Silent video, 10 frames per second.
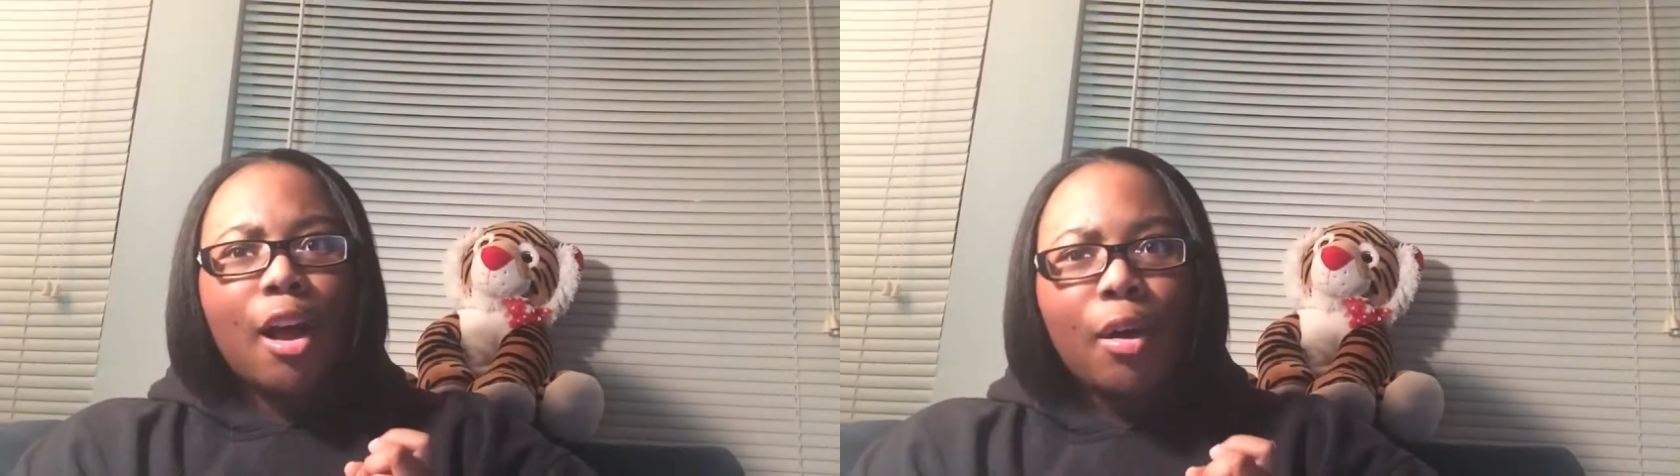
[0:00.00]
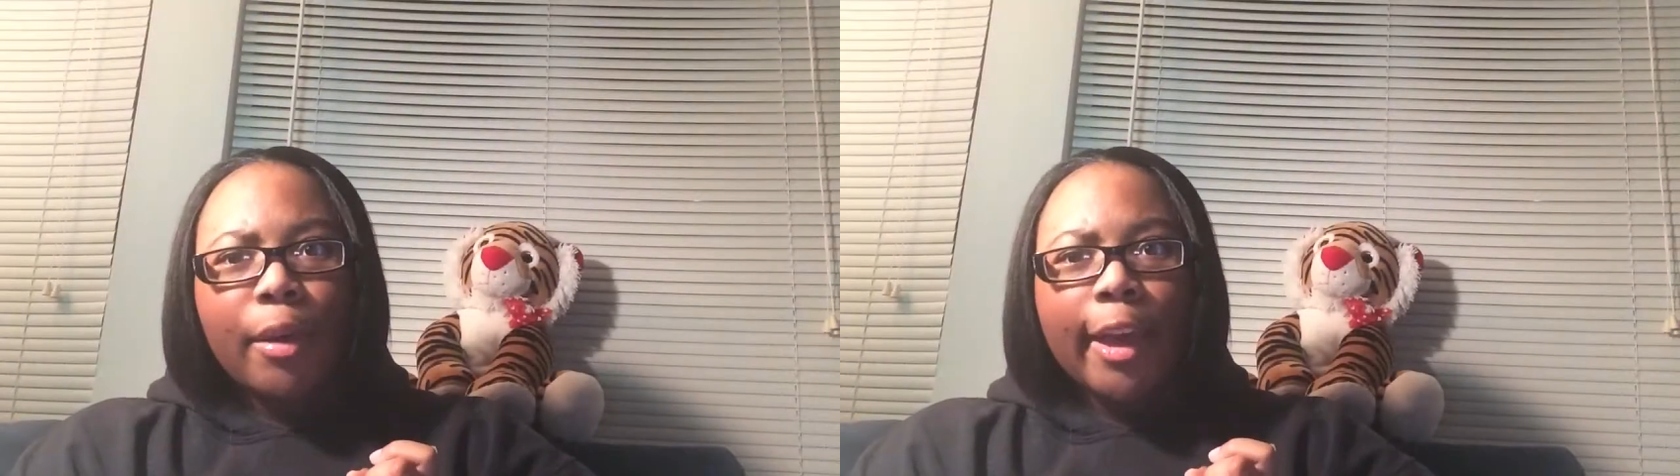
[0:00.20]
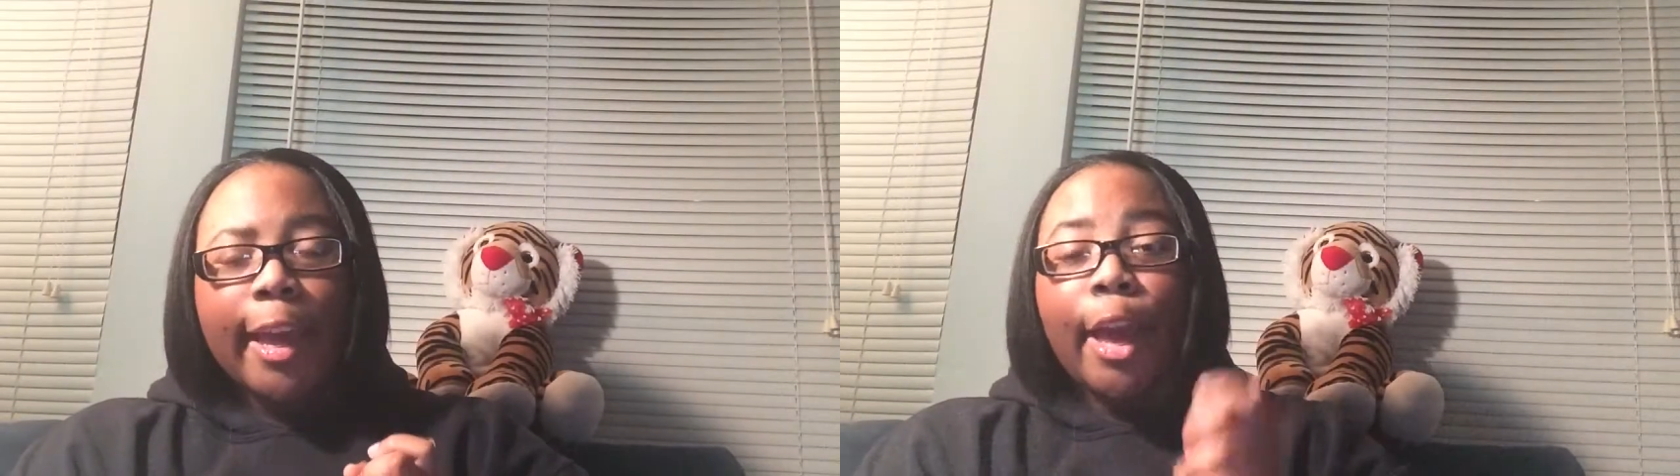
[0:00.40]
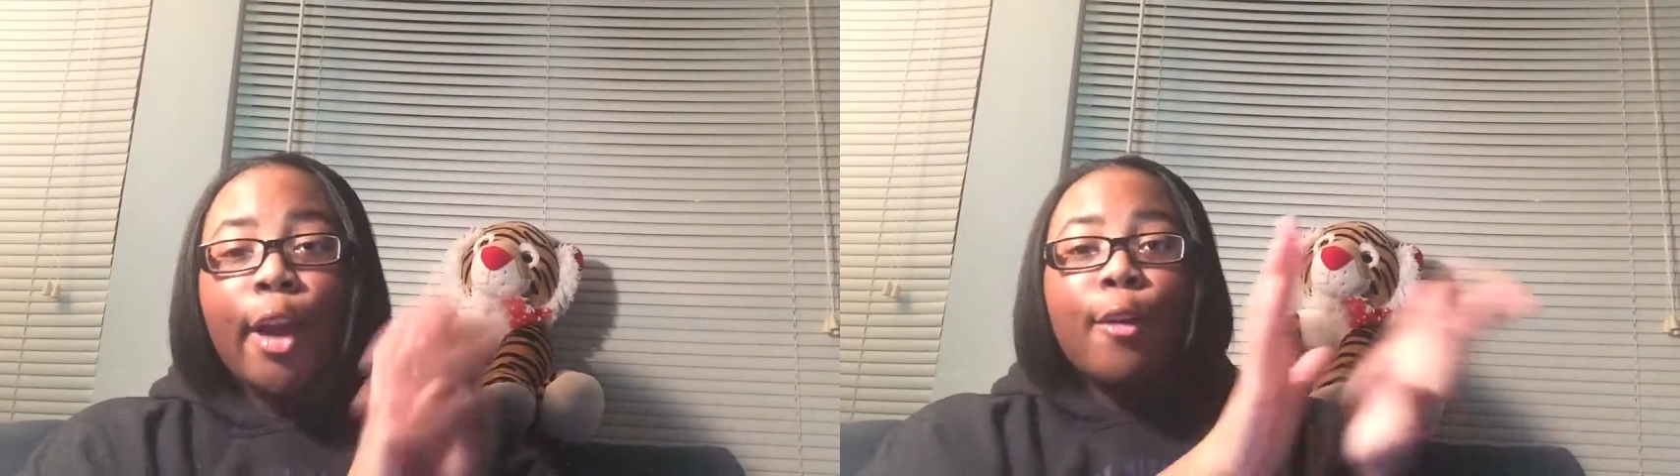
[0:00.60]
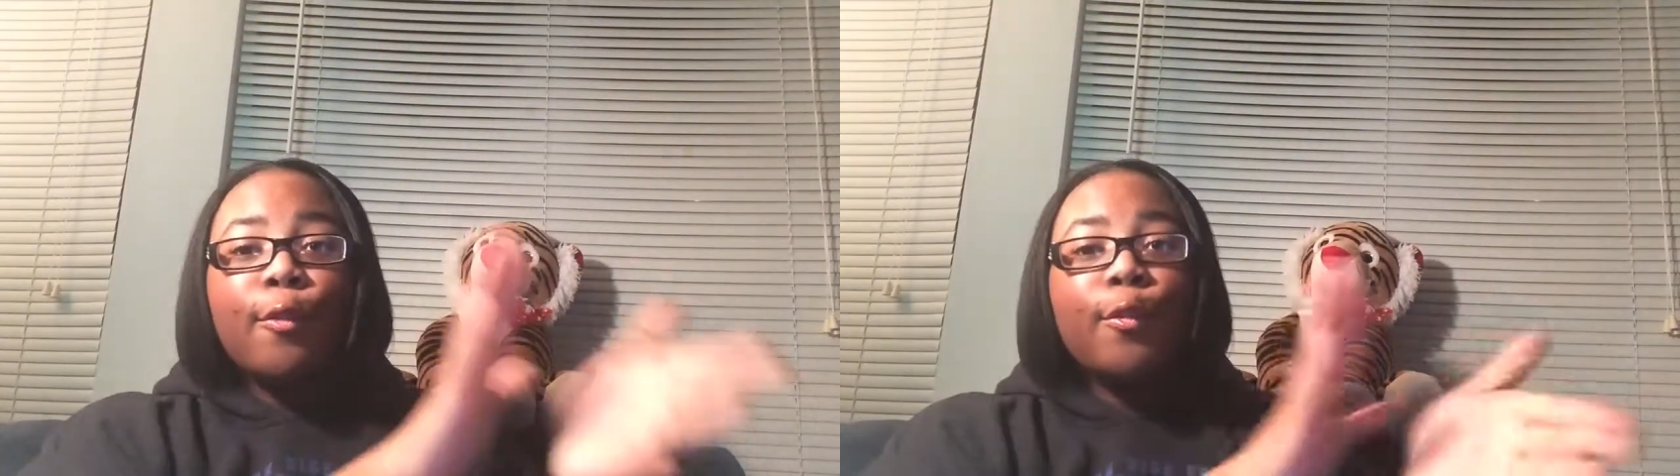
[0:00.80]
Okay,
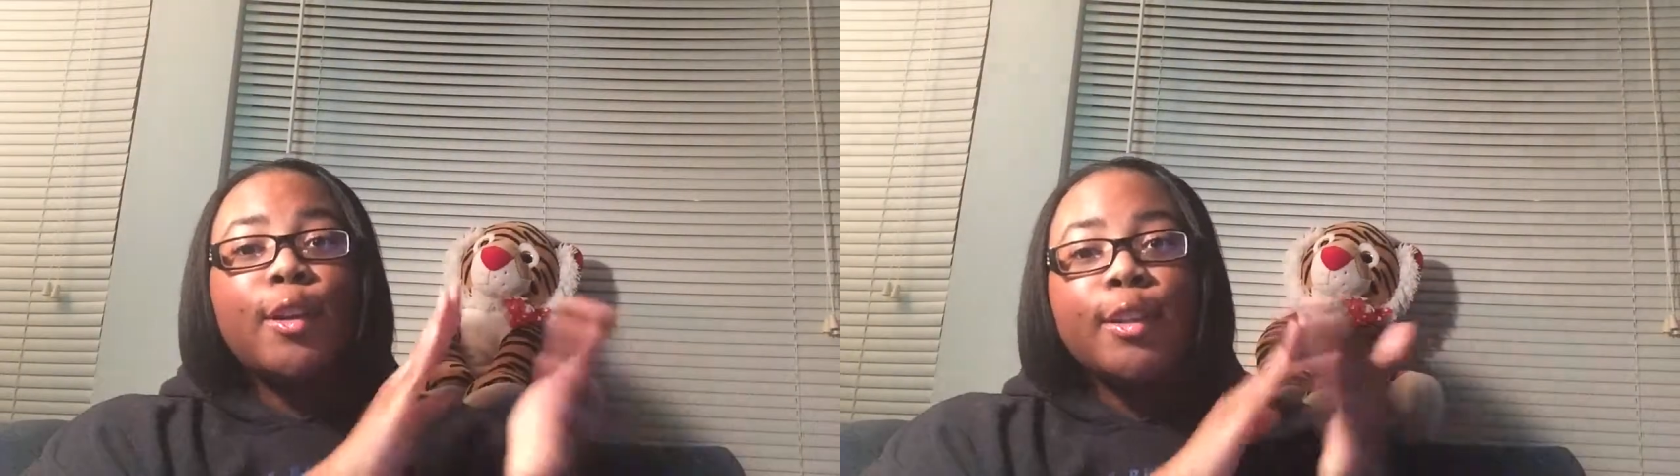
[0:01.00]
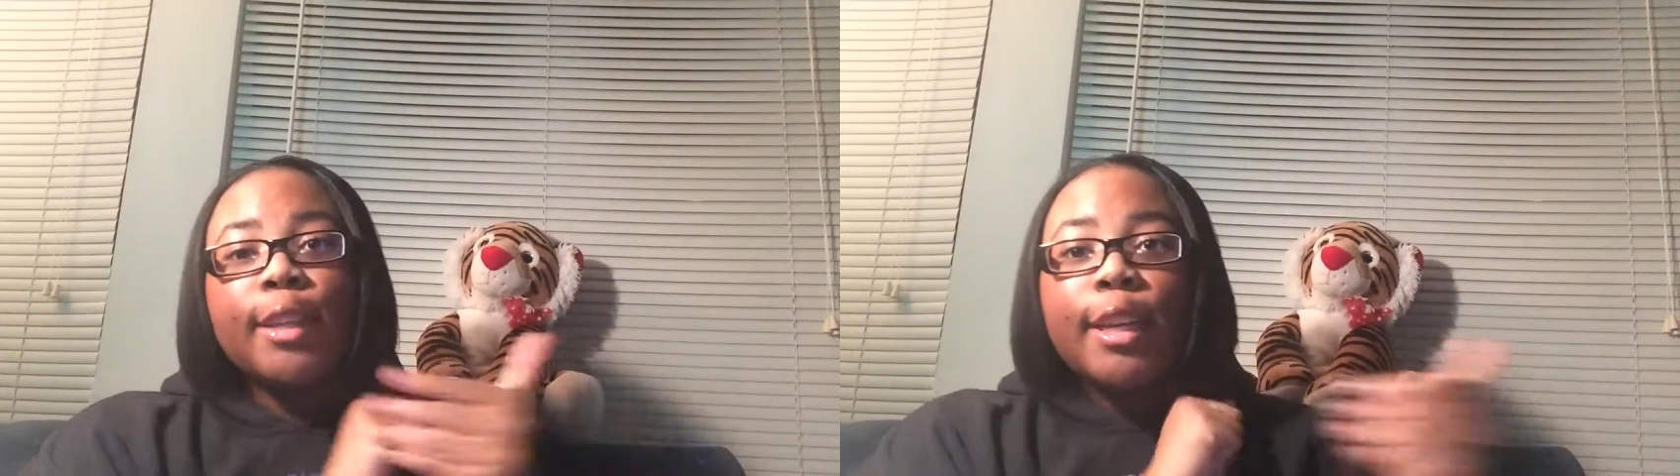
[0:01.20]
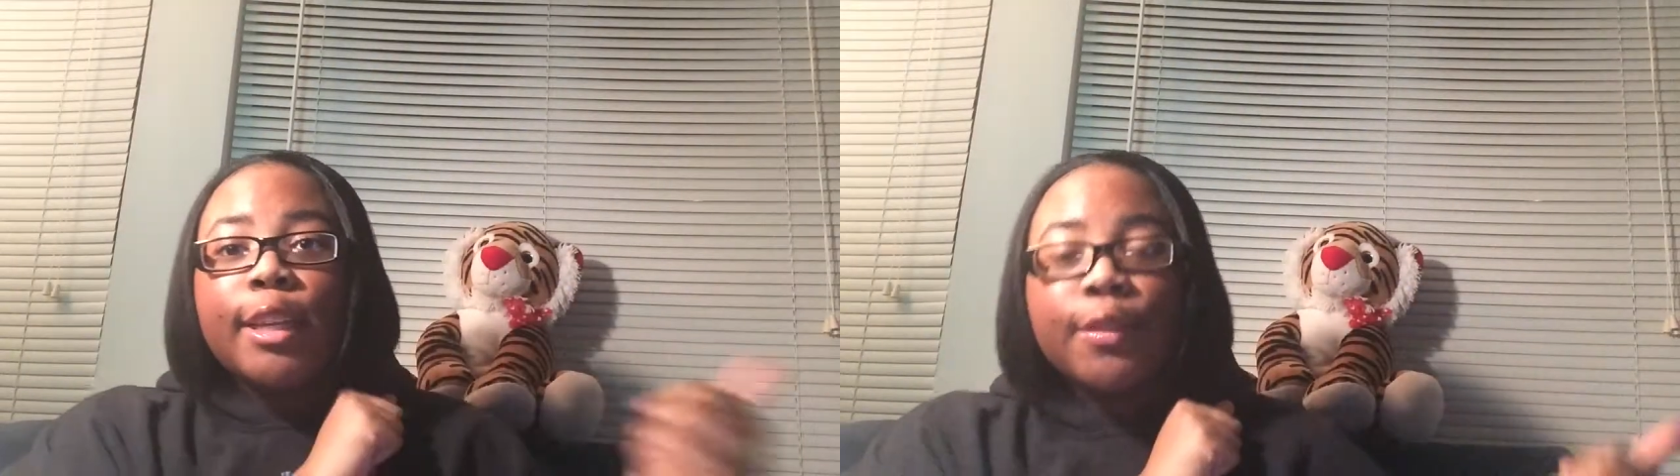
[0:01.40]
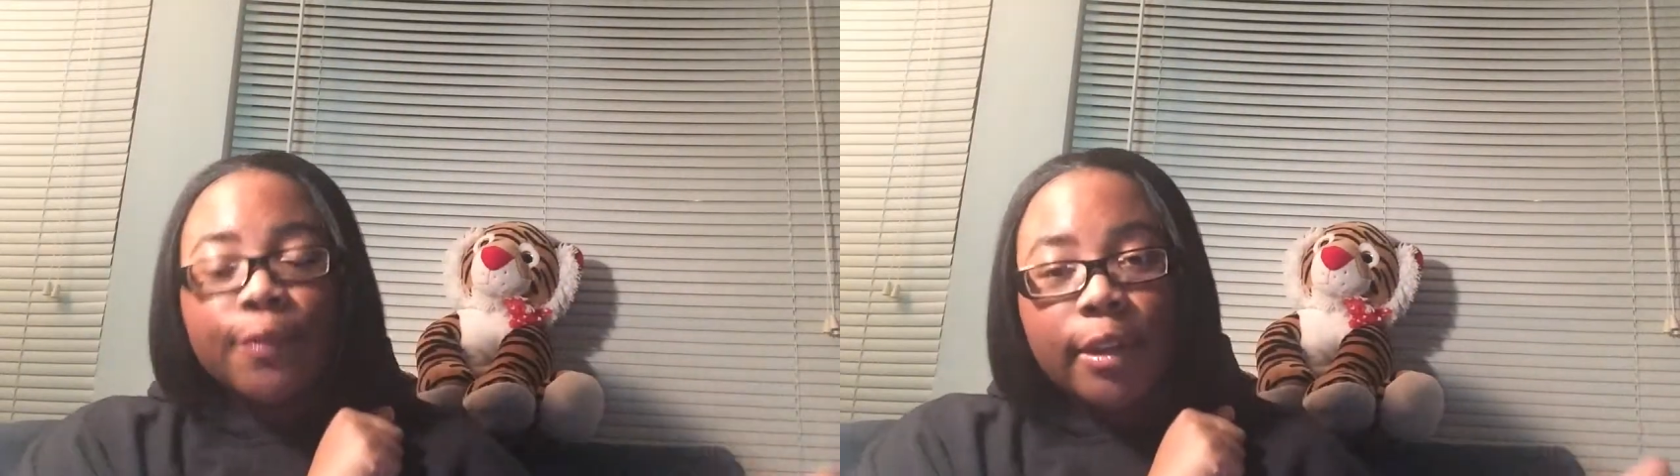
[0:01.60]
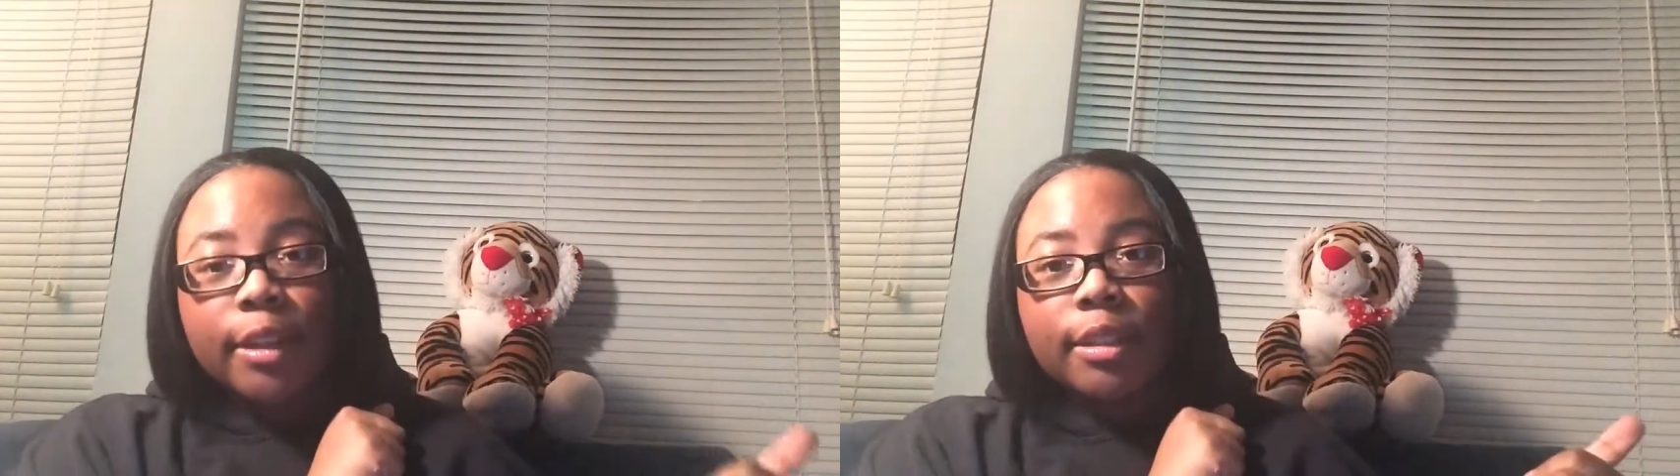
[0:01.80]
first things
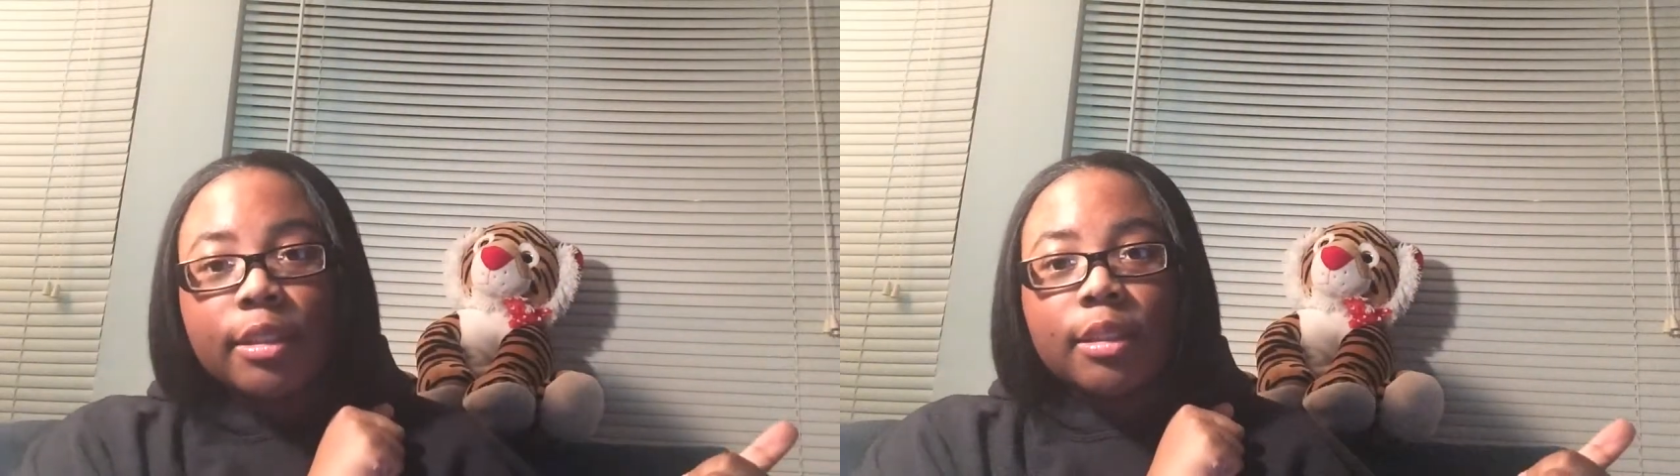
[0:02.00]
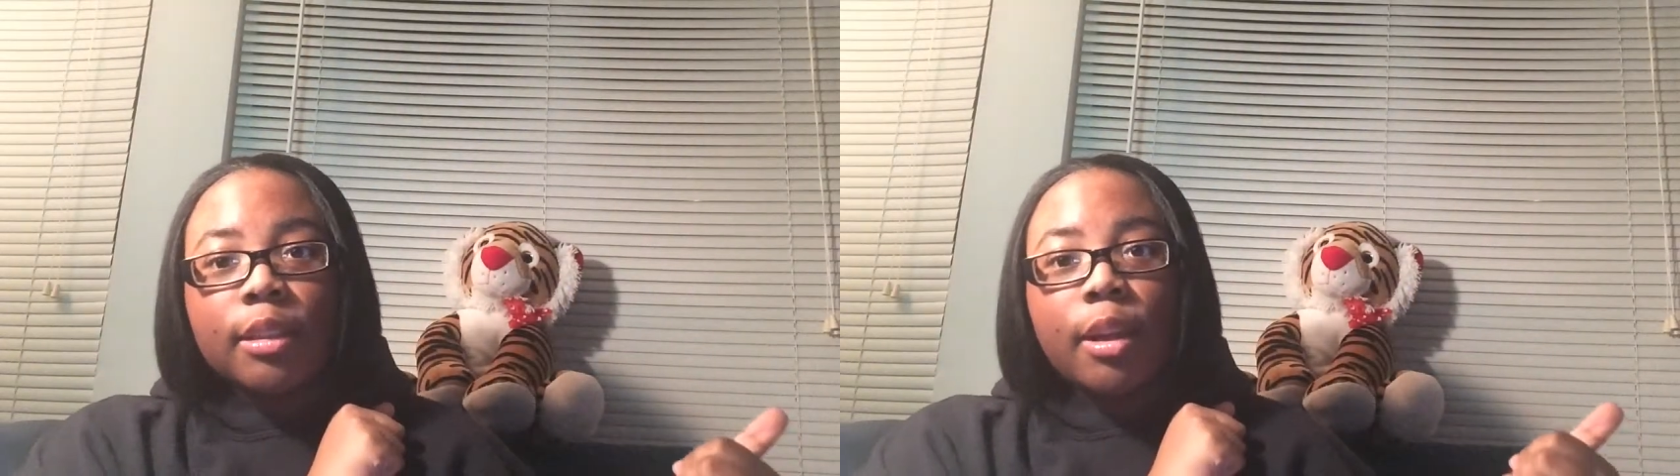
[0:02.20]
first.